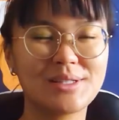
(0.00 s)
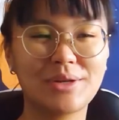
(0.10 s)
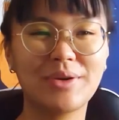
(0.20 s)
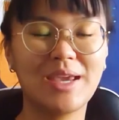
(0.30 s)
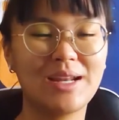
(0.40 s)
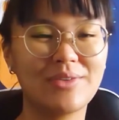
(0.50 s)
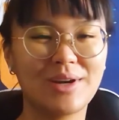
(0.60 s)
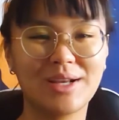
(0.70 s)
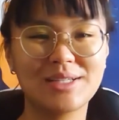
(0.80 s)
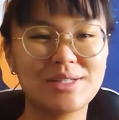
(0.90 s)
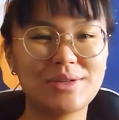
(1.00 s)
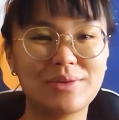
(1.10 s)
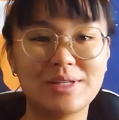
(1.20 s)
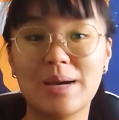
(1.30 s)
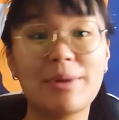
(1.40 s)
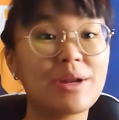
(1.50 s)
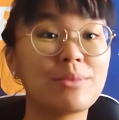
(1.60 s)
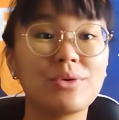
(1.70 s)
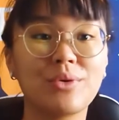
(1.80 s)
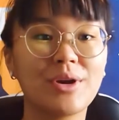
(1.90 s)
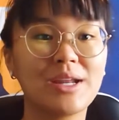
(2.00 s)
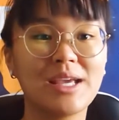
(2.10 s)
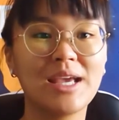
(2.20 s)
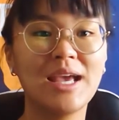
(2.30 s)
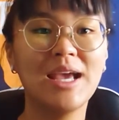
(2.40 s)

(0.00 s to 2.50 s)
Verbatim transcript: is located right next to the Tibetan minority,